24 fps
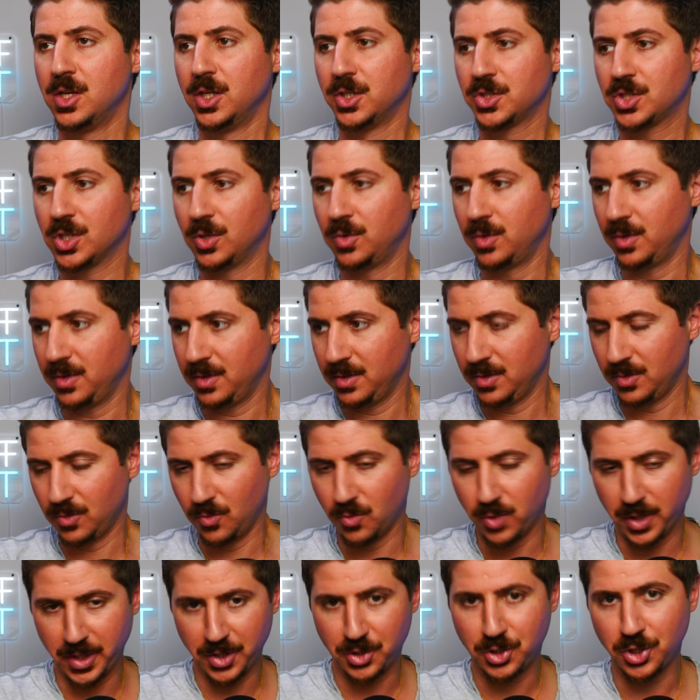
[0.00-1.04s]
So
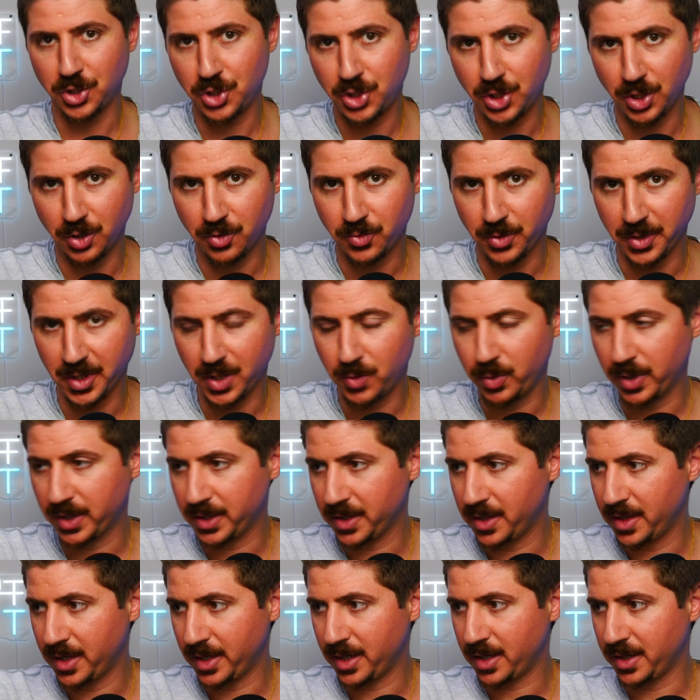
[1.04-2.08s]
what it just showed really quickly
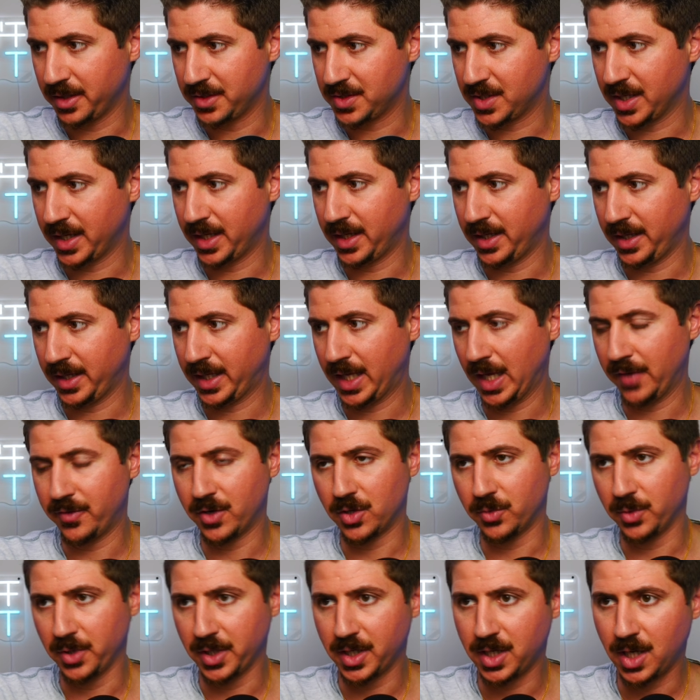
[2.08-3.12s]
there is that it gave it a
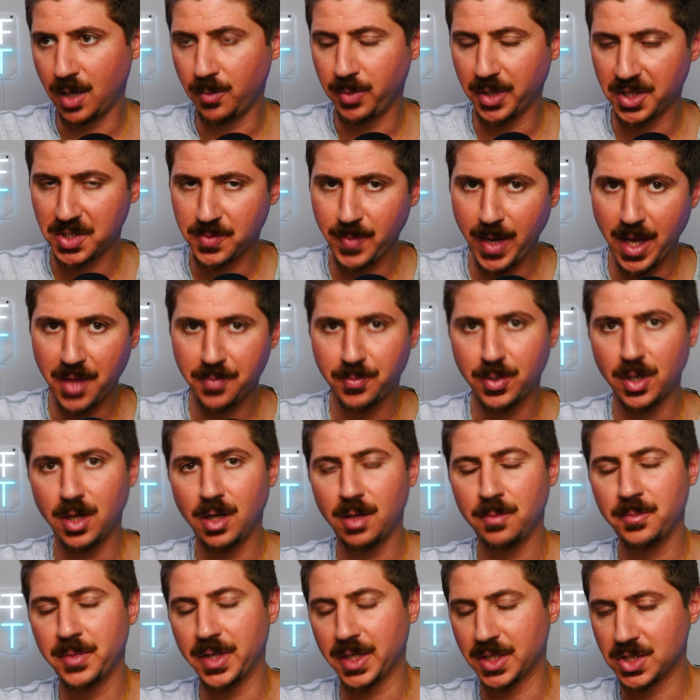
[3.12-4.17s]
really complex math
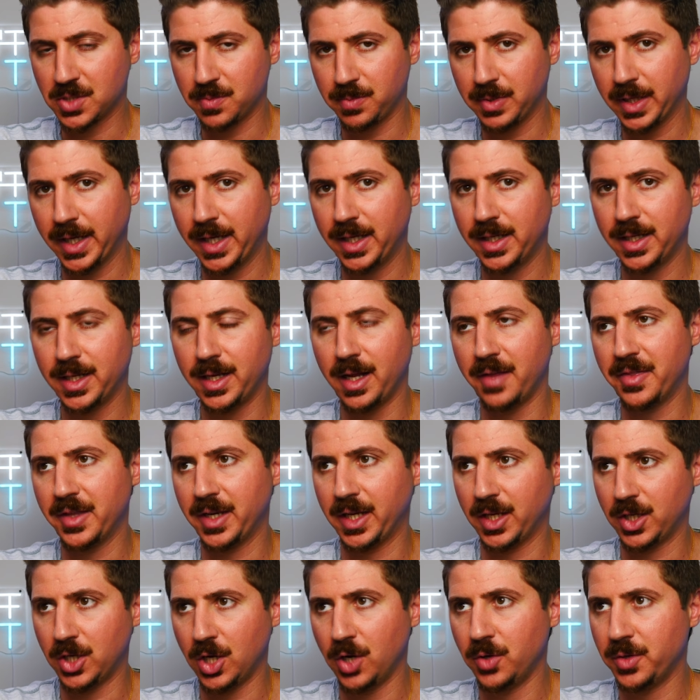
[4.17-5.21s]
problem, it explained it, and then
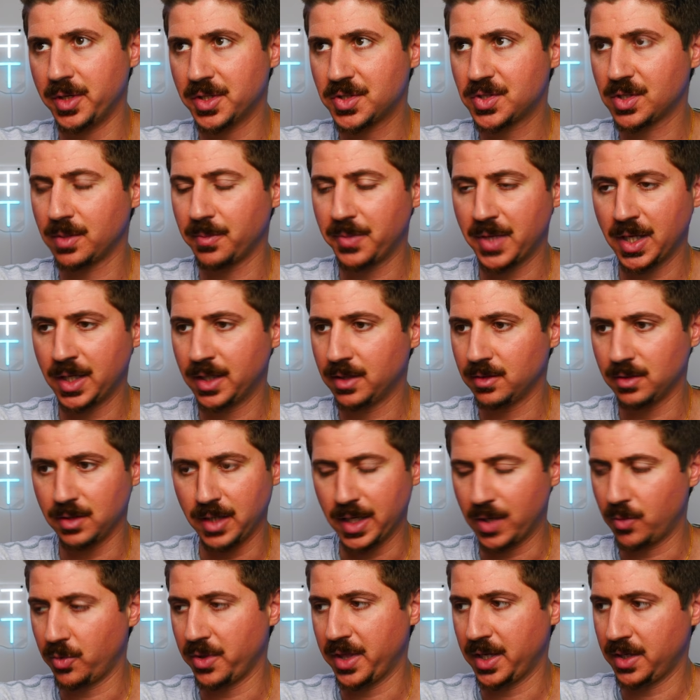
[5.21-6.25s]
it coded something
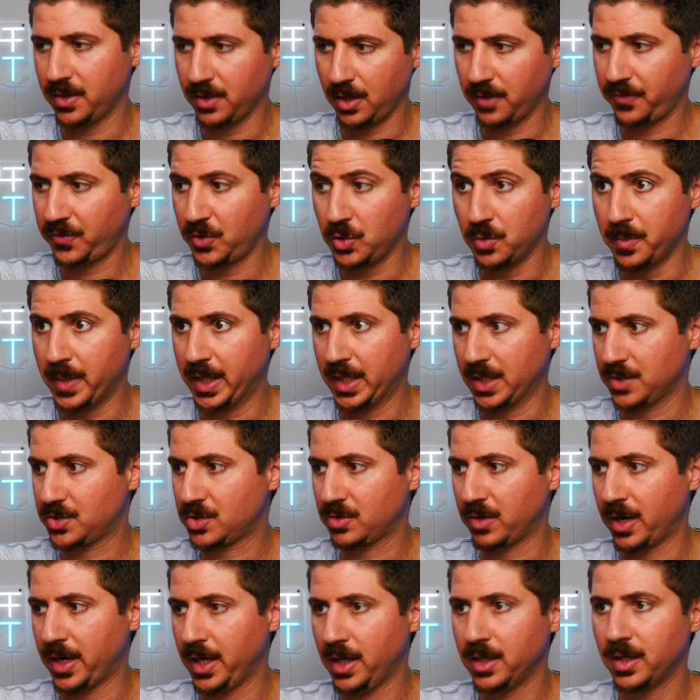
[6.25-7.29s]
like within a few minutes,
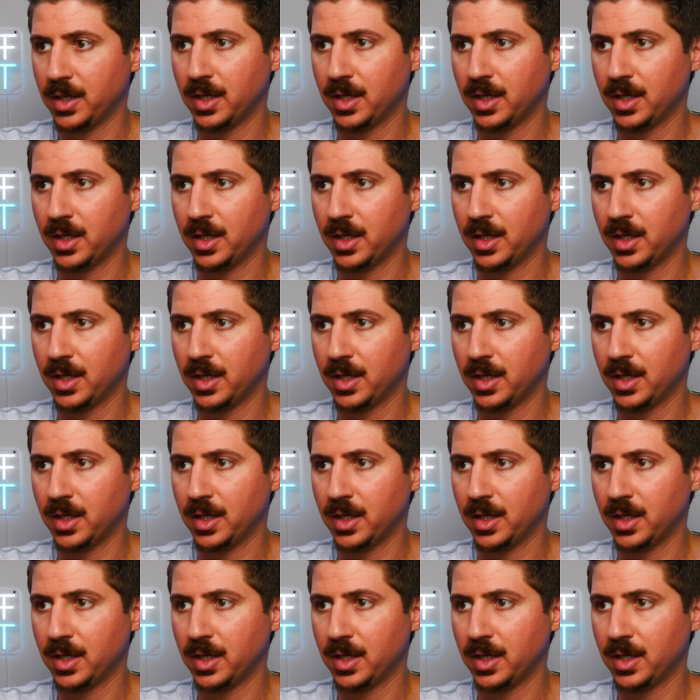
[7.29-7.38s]
right?